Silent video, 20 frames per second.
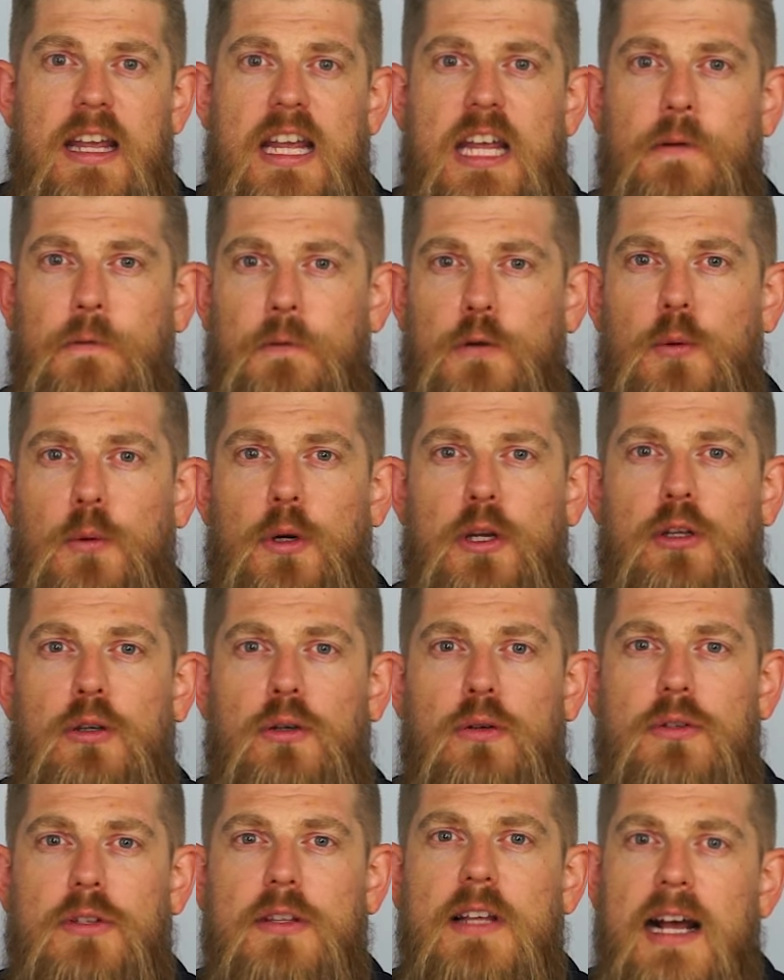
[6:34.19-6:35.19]
If you were to
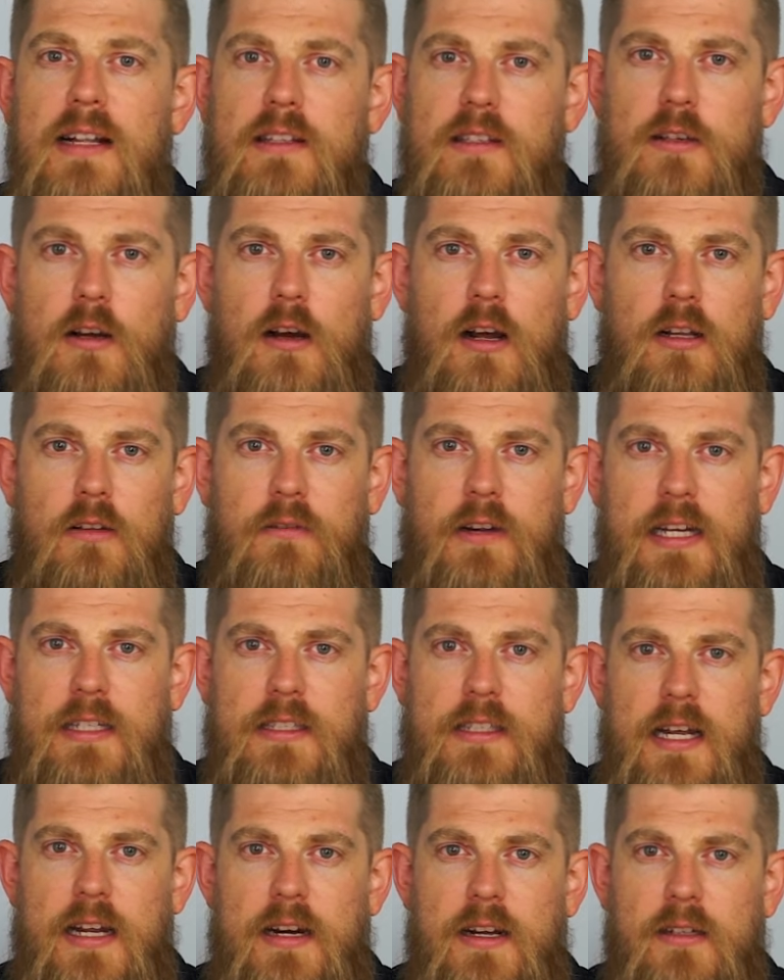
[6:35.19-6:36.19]
use that style of
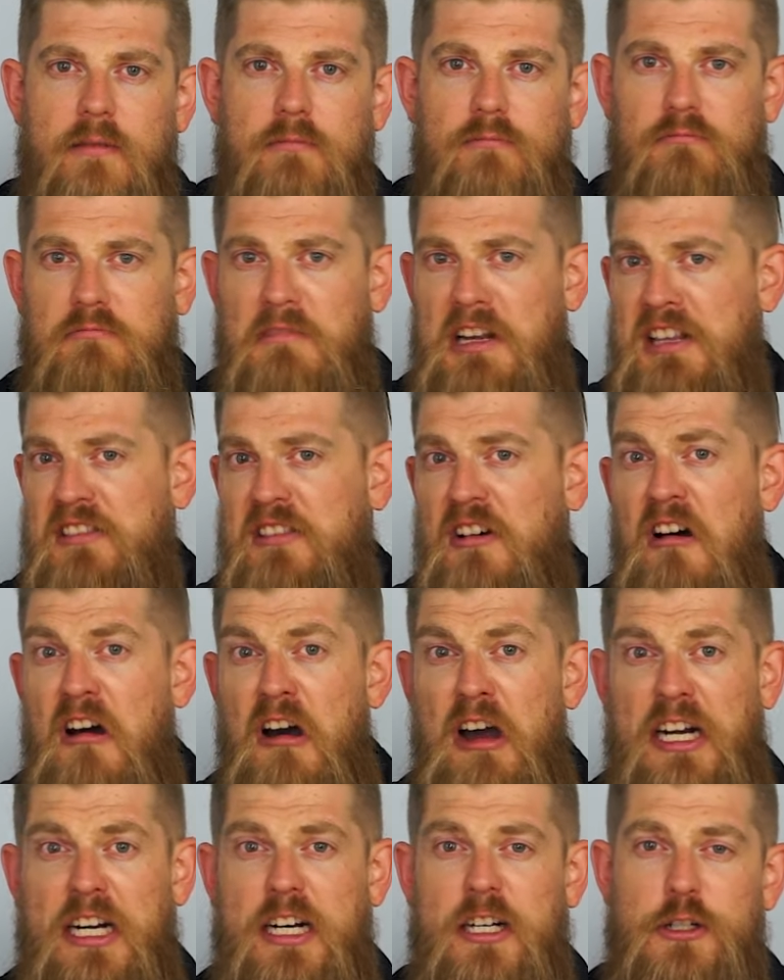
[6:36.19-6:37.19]
antenna in the
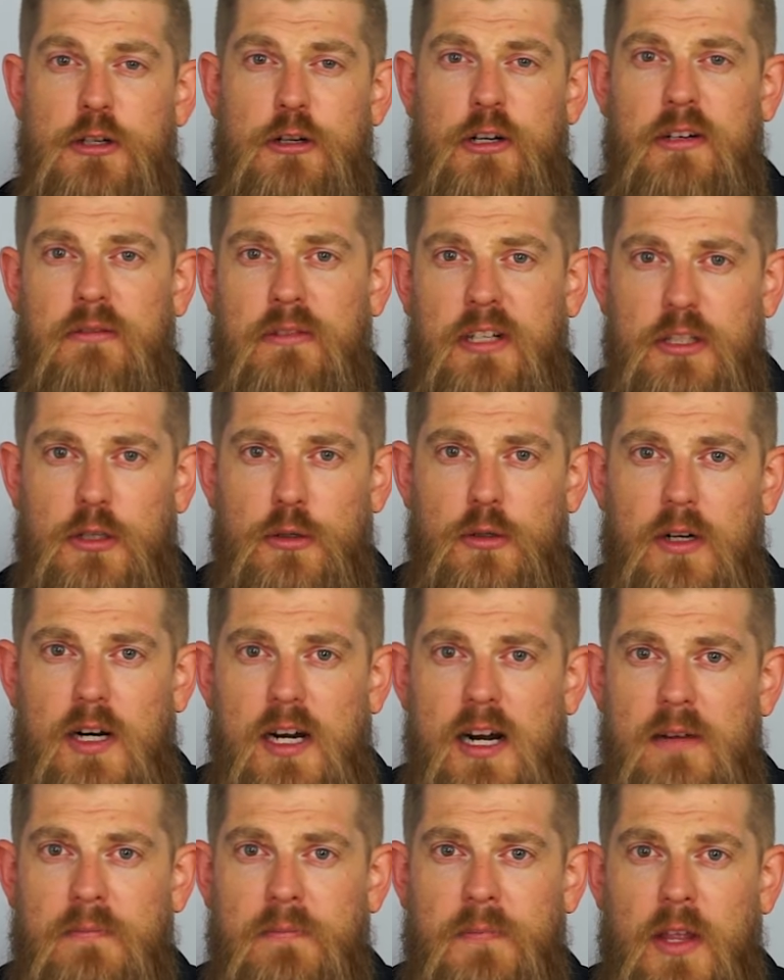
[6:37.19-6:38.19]
high country in
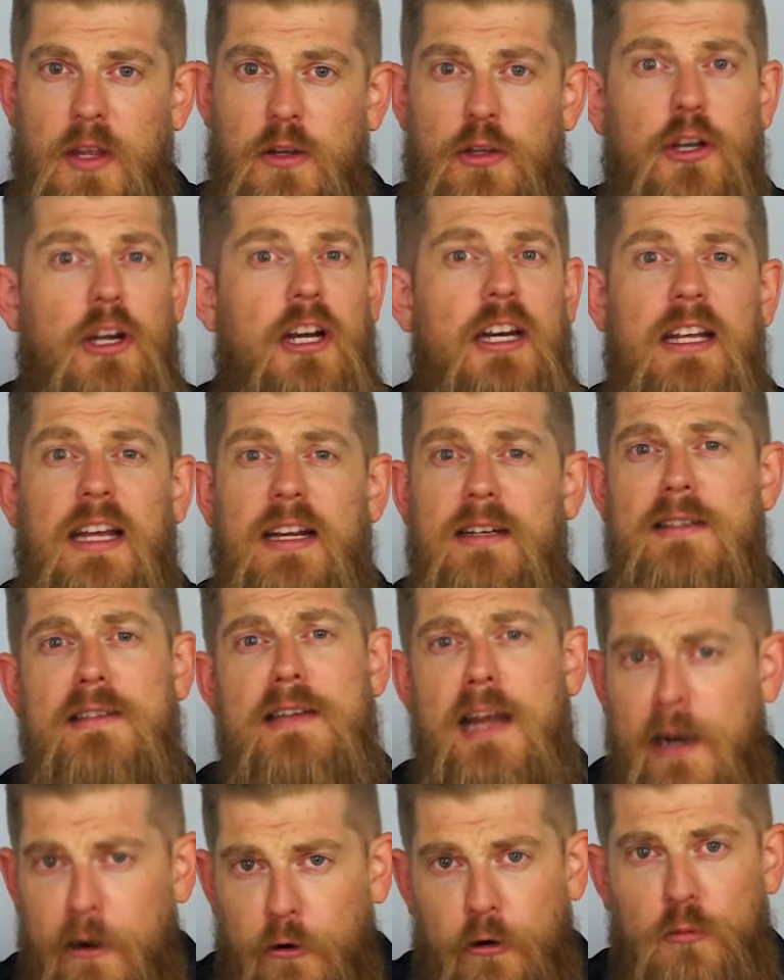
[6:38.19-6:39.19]
Victoria, you're going to get
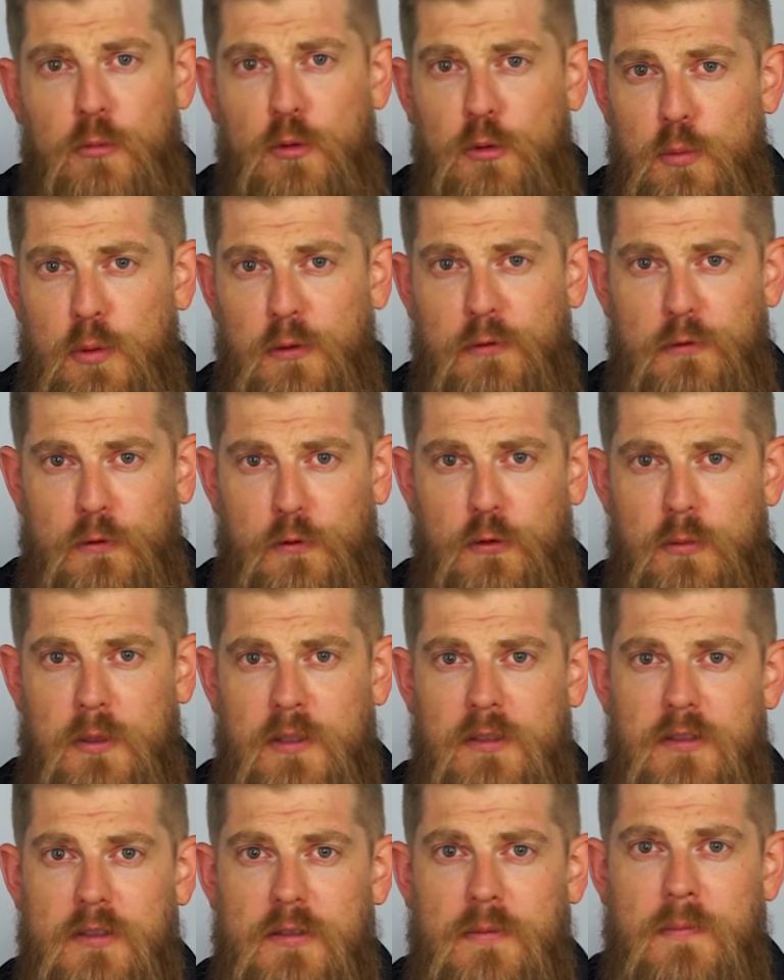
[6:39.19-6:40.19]
terrible
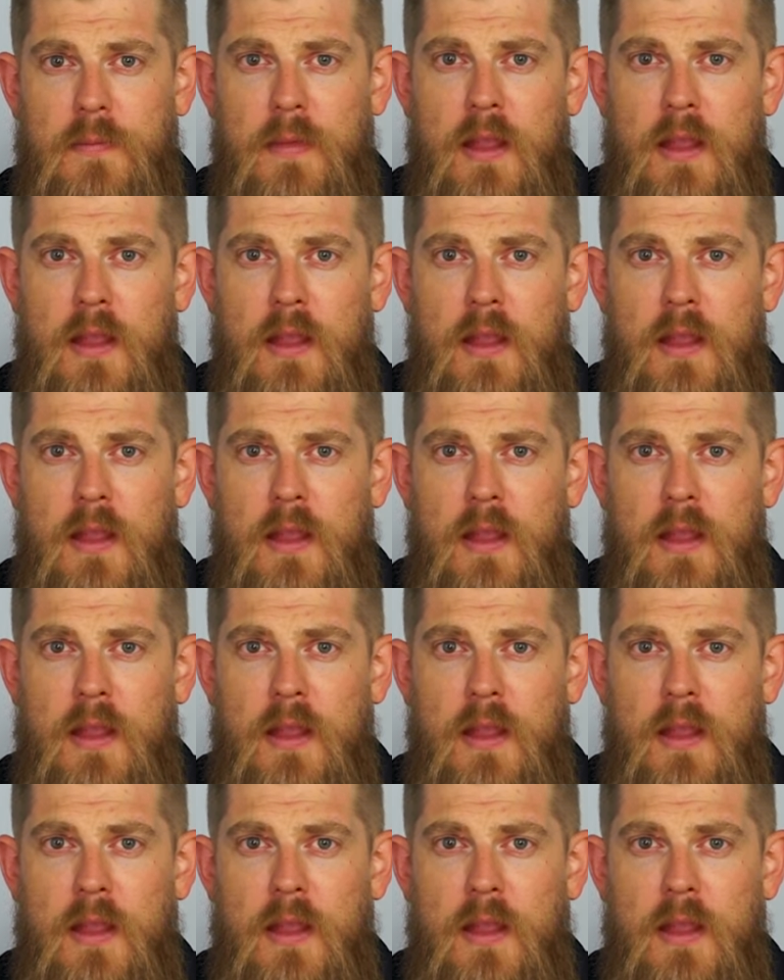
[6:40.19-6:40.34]
performance.